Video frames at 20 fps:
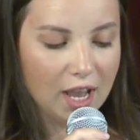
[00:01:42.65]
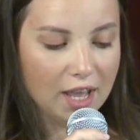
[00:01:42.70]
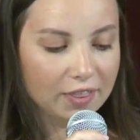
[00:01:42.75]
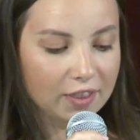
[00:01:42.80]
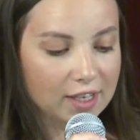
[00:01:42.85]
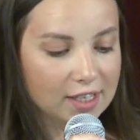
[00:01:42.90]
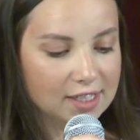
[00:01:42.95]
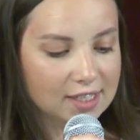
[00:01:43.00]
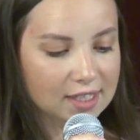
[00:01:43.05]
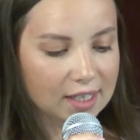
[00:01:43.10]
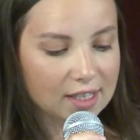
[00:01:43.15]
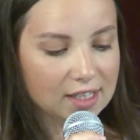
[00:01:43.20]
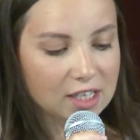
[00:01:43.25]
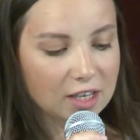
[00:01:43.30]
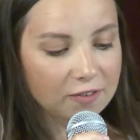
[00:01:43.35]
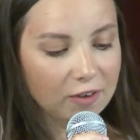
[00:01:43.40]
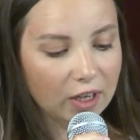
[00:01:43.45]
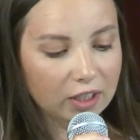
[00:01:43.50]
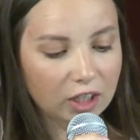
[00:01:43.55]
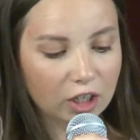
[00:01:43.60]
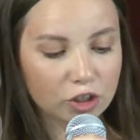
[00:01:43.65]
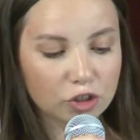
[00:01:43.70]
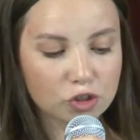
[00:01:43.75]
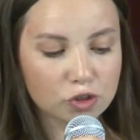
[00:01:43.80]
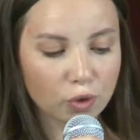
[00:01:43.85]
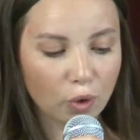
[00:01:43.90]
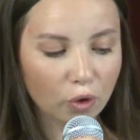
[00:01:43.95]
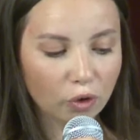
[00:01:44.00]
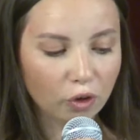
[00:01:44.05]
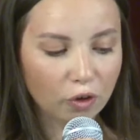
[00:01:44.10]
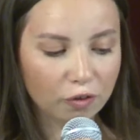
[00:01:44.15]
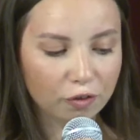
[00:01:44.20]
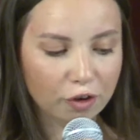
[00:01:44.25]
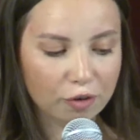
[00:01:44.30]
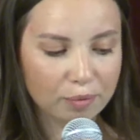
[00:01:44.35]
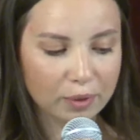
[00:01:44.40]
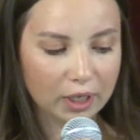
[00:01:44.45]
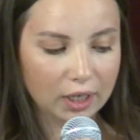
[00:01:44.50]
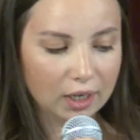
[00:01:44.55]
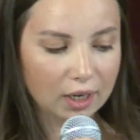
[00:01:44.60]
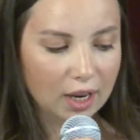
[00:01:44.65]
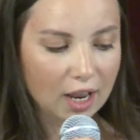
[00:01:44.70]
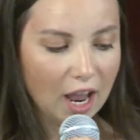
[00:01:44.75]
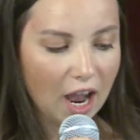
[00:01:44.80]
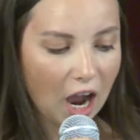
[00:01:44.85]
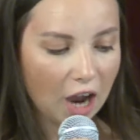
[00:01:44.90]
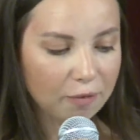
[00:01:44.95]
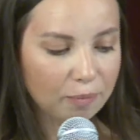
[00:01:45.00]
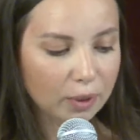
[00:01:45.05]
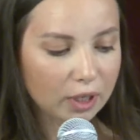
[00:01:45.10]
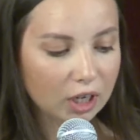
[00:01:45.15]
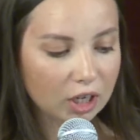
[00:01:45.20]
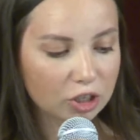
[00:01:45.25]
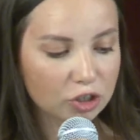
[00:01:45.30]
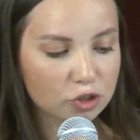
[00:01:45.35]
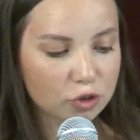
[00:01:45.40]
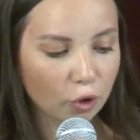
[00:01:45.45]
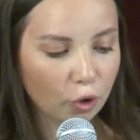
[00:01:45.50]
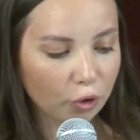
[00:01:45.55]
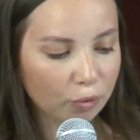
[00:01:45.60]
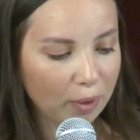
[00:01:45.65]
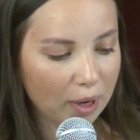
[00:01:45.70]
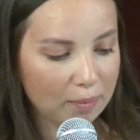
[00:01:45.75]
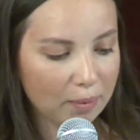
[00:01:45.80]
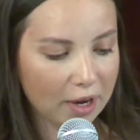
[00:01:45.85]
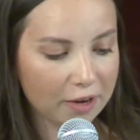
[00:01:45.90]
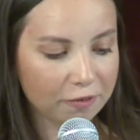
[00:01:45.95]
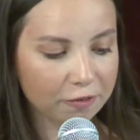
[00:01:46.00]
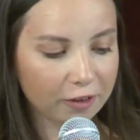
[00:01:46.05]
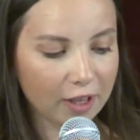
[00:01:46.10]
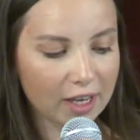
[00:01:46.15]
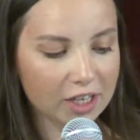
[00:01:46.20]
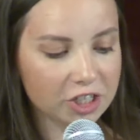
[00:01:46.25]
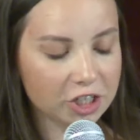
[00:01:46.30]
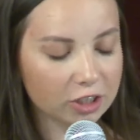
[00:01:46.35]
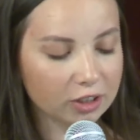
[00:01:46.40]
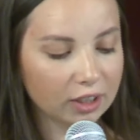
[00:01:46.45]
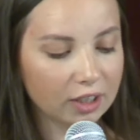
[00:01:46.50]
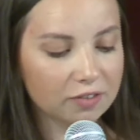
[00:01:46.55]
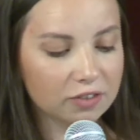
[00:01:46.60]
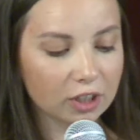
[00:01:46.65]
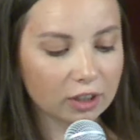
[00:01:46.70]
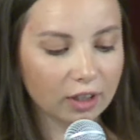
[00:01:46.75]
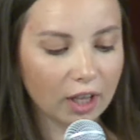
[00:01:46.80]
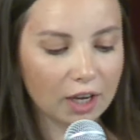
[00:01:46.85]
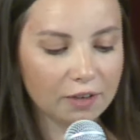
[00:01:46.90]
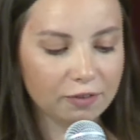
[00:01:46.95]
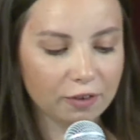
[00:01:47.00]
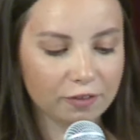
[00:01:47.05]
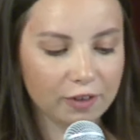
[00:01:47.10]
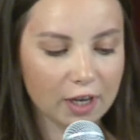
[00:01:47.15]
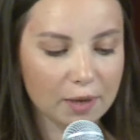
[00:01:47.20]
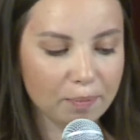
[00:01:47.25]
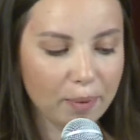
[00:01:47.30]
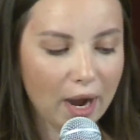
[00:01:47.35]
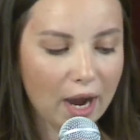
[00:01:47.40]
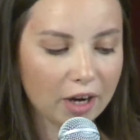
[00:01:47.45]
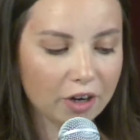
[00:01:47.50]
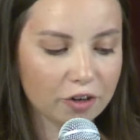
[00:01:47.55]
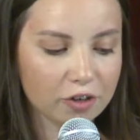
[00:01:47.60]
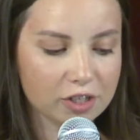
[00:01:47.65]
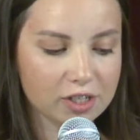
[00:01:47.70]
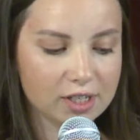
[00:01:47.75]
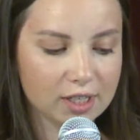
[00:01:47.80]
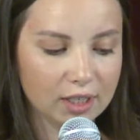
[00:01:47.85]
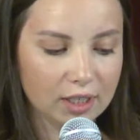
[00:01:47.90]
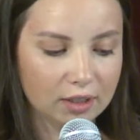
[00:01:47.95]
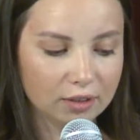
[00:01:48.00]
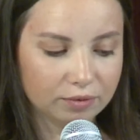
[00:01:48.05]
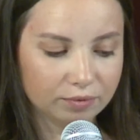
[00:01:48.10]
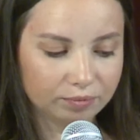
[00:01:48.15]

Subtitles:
These sins have had control over me. I've been controlled by my flesh and lived a life of hypocrisy.